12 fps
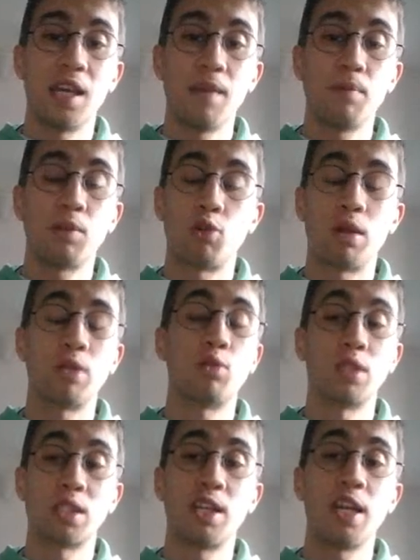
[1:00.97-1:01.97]
try to
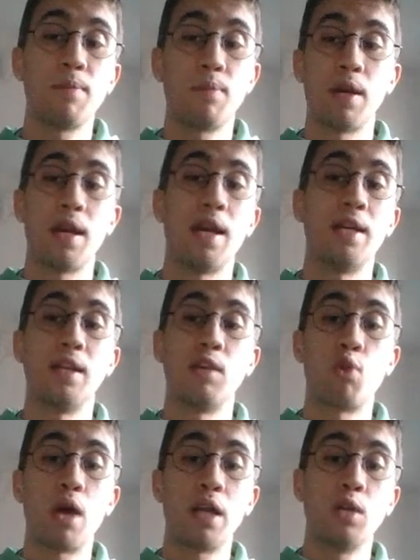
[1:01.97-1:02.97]
escape and
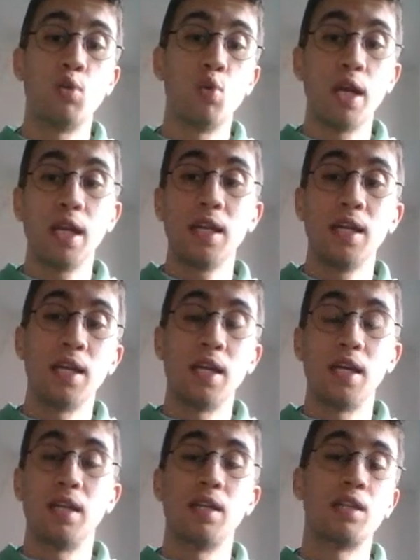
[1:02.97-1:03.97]
run away
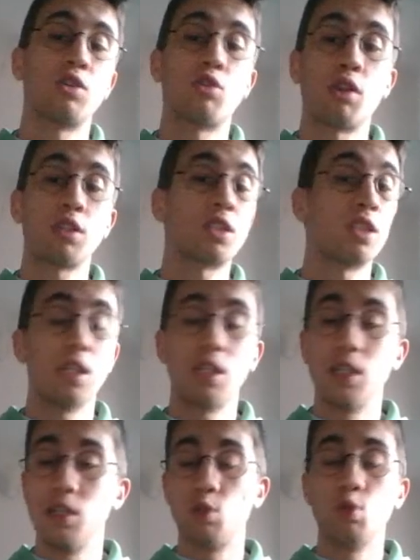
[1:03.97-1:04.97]
and cross
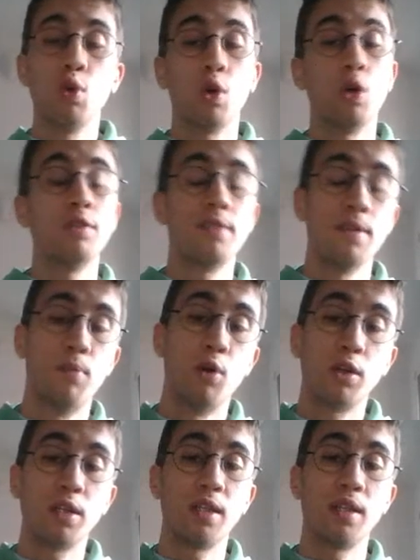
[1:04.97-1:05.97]
into all the
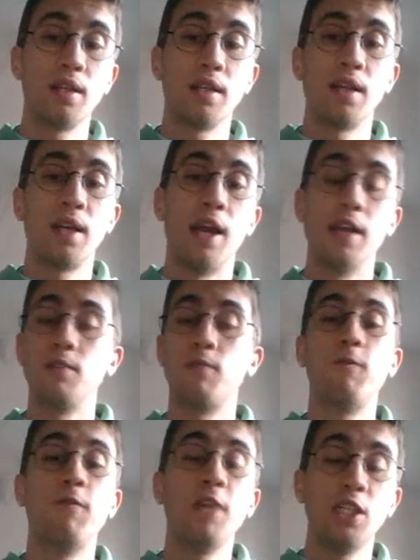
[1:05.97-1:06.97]
board and
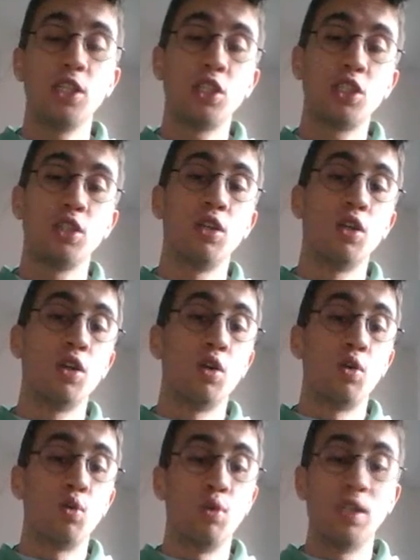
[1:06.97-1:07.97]
finish
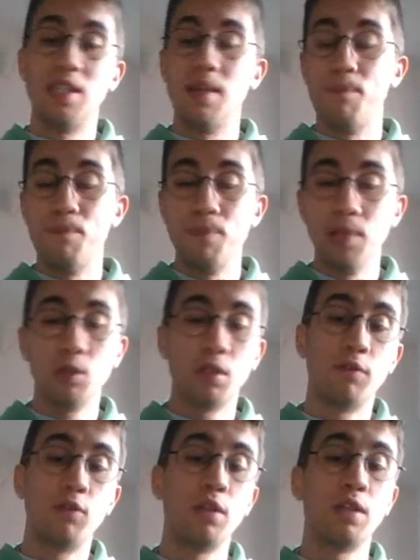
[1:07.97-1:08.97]
with the
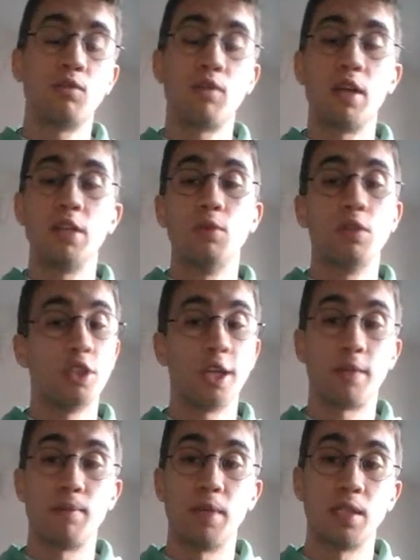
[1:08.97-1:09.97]
beautiful, incredible
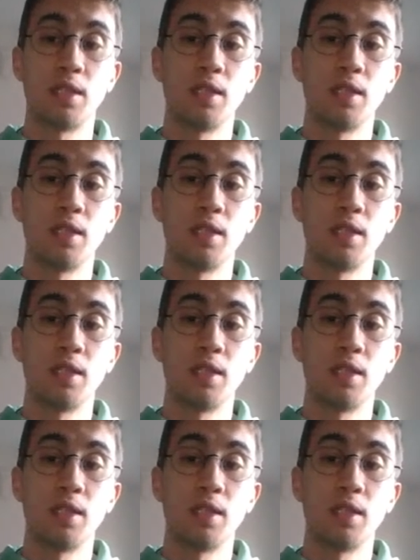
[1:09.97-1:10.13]
checkmate.